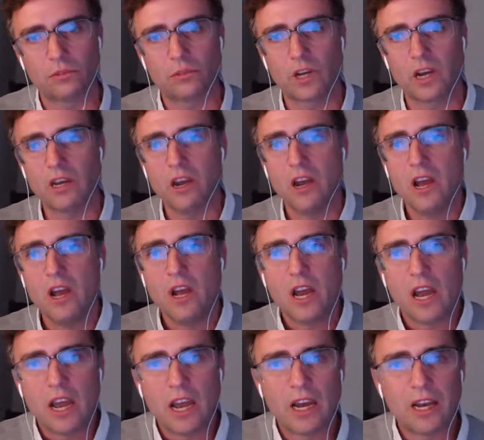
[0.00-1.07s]
Okay.
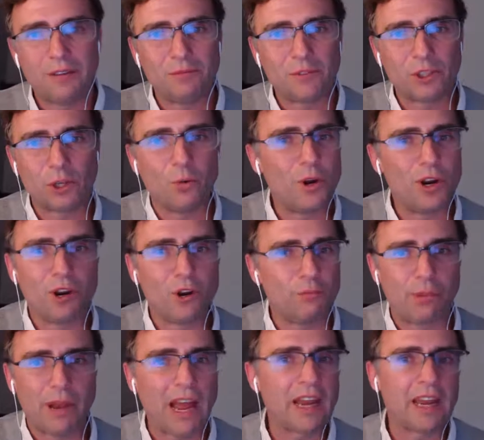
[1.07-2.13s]
So we're
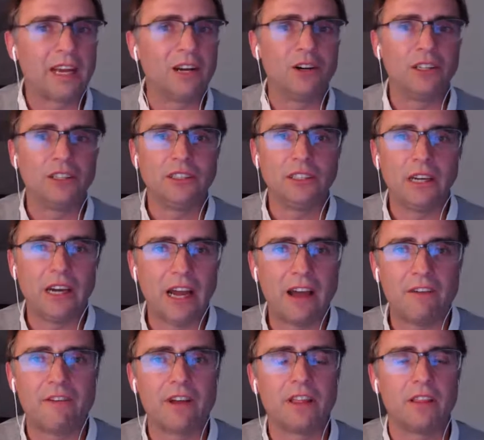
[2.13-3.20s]
not planning on
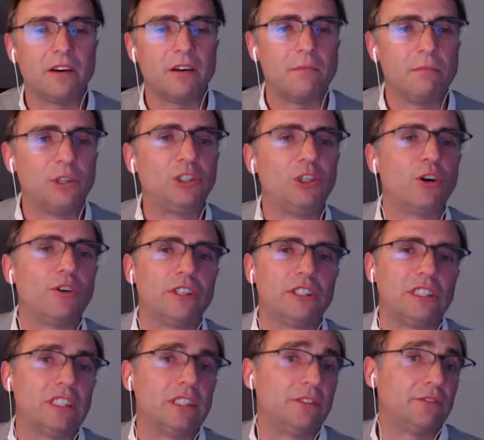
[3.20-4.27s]
having the
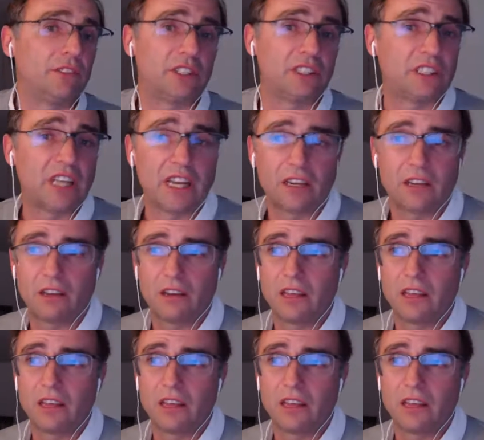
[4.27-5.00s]
majority of the stake